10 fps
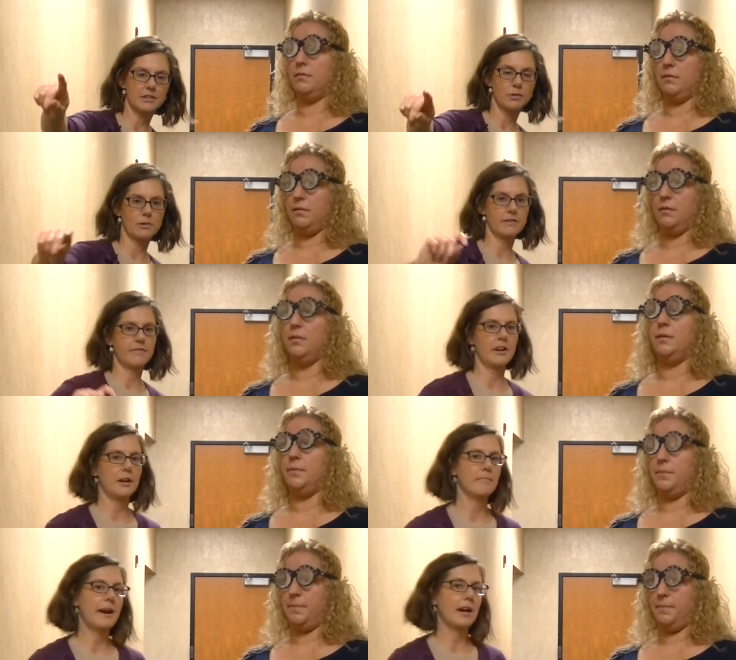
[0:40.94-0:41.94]
Speaker 1: the door
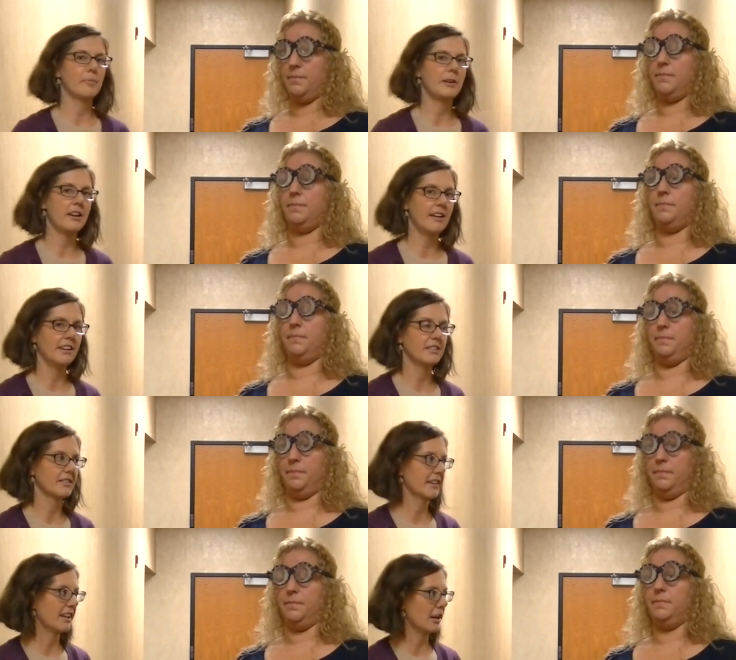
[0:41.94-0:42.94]
frame back behind mm-hmm.
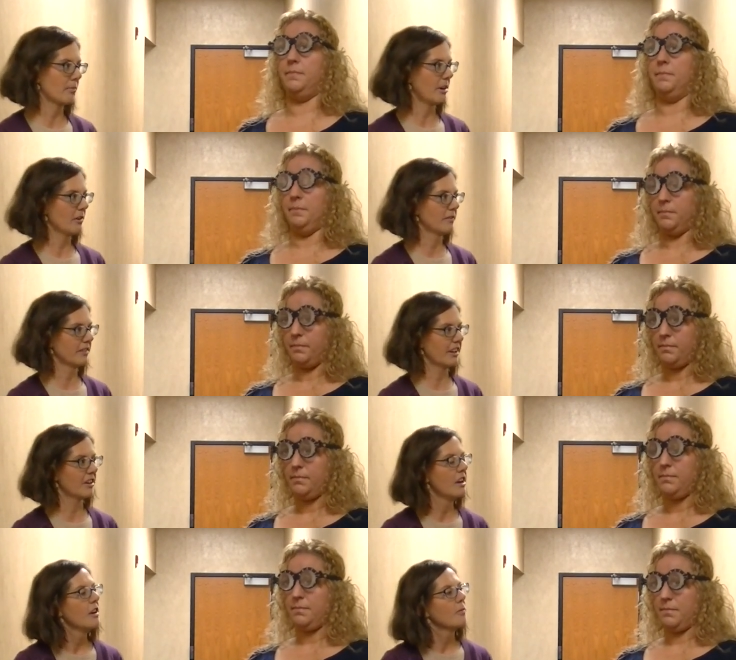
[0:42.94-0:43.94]
the camera over there,
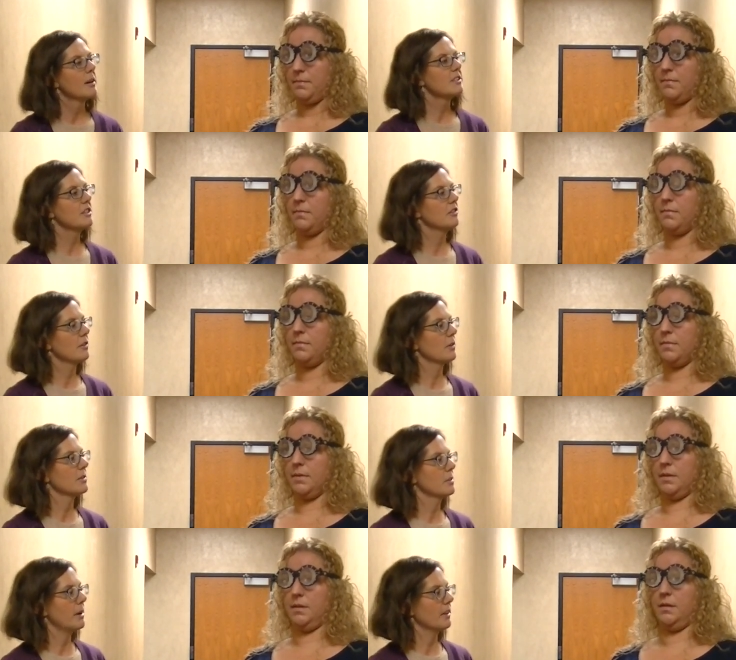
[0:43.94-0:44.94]
what do you
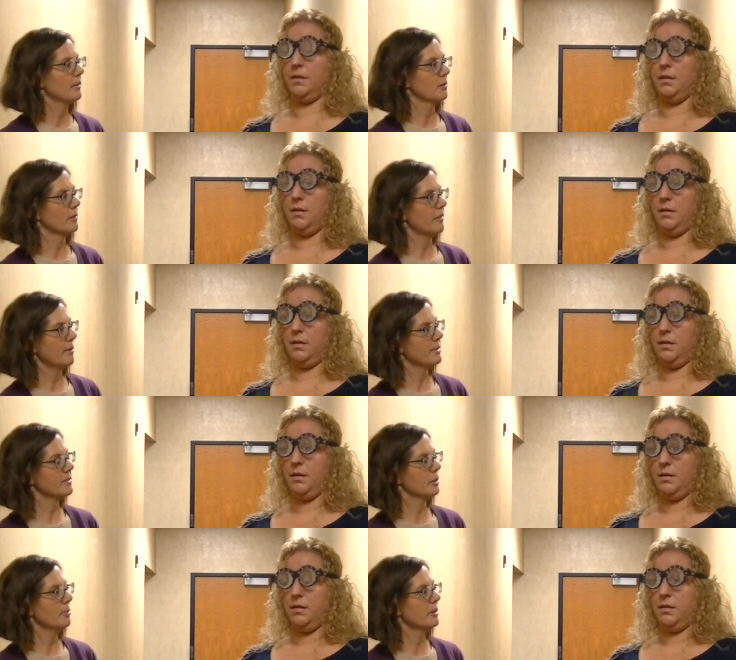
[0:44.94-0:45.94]
notice about the door frame?
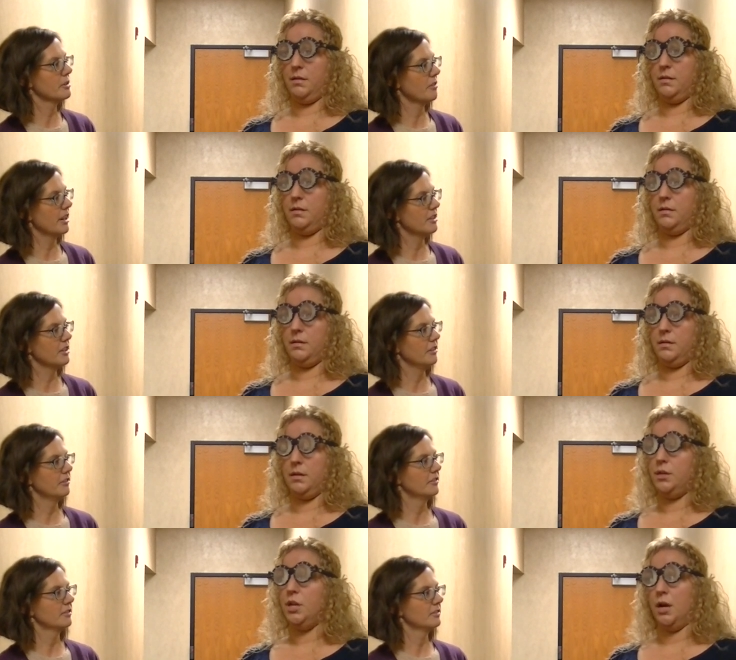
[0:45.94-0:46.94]
Does it appear straight to you?
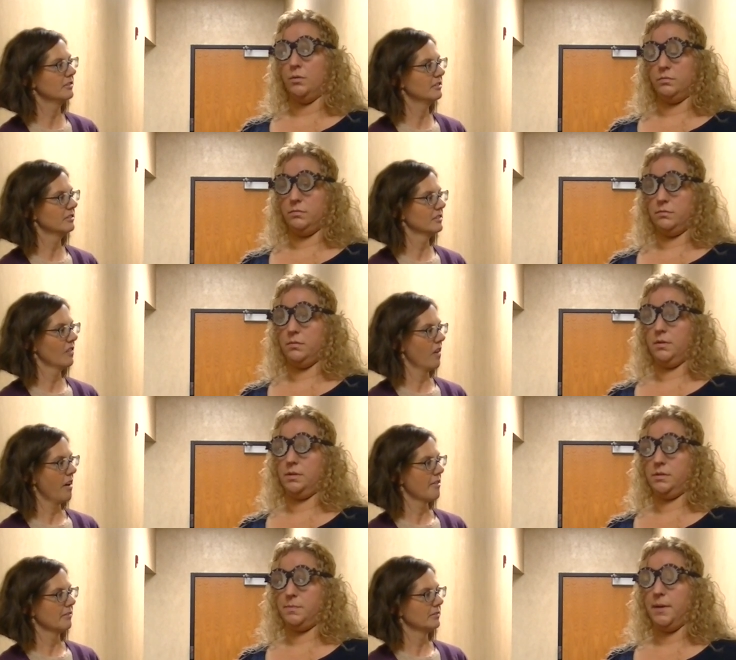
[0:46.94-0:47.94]
Speaker 2: No.
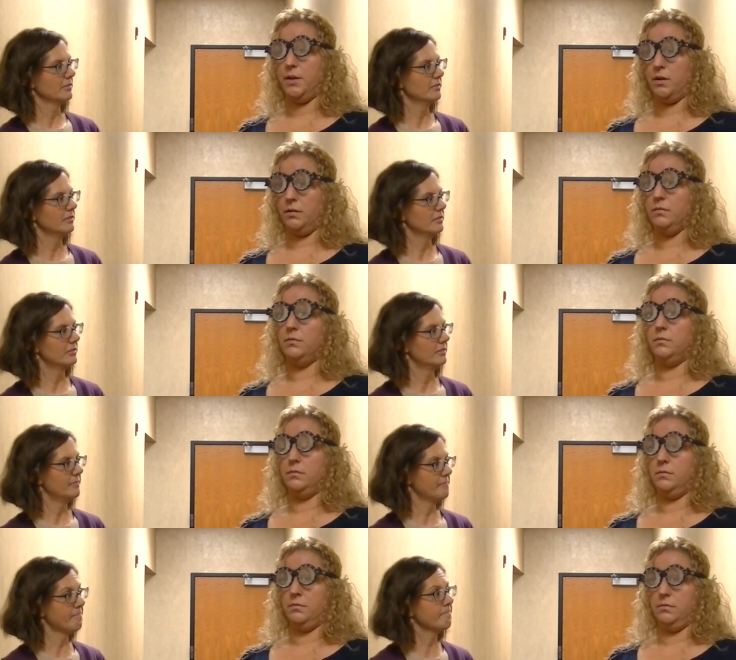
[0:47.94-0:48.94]
It's bigger.
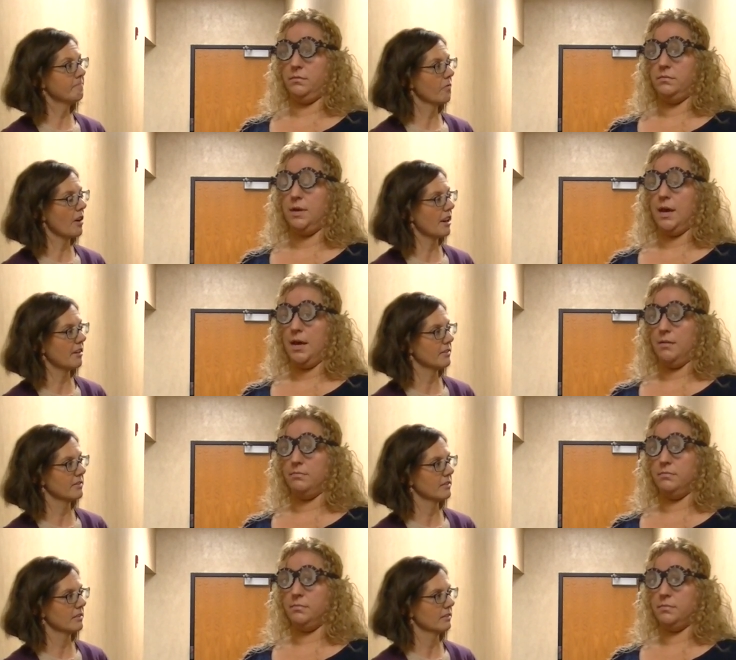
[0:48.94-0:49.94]
Mm-hmm. What um,
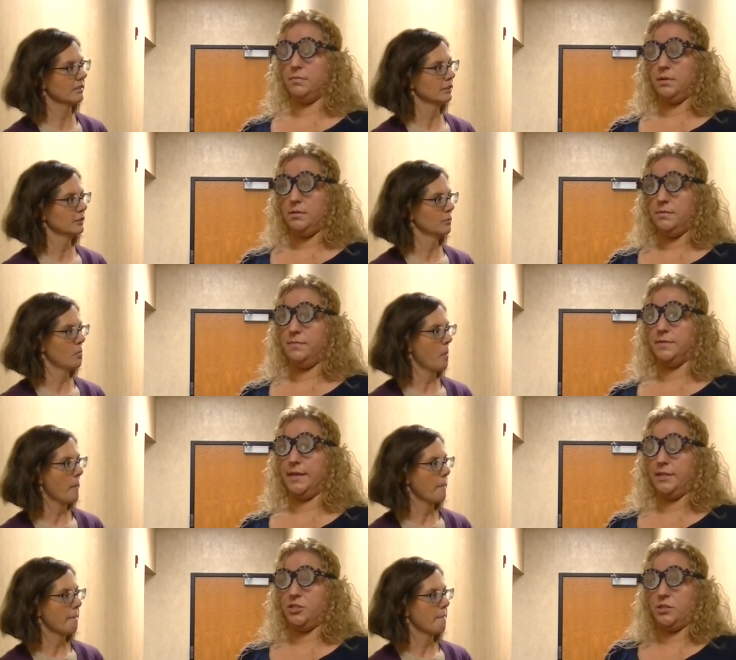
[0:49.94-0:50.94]
It's
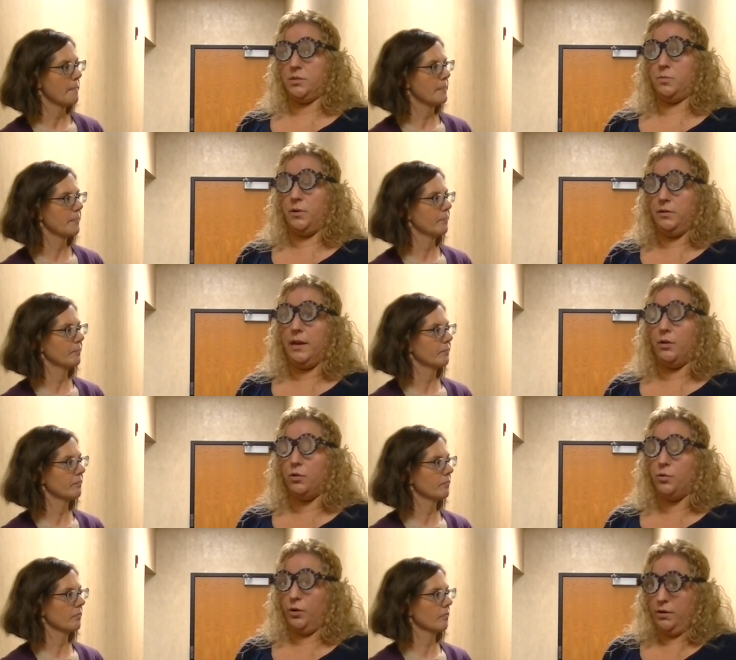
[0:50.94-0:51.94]
like it's just a real narrow
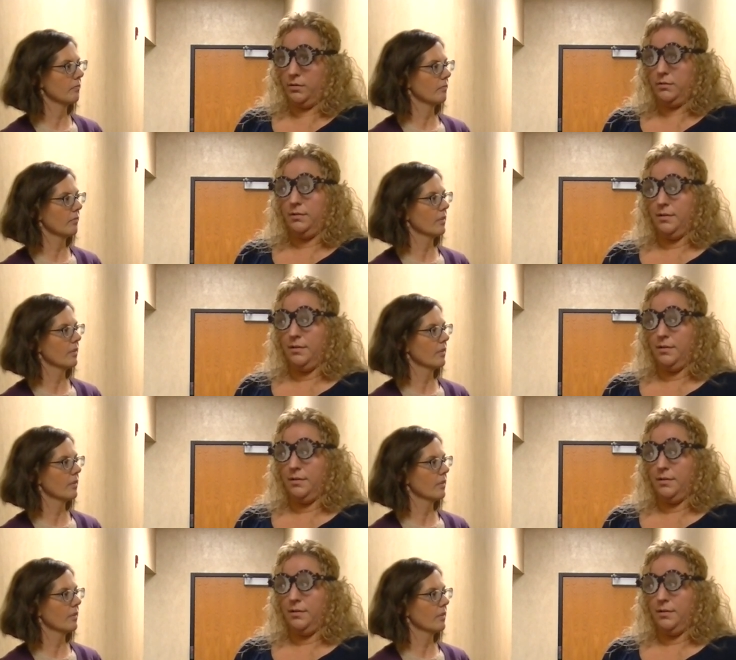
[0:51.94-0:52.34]
corner.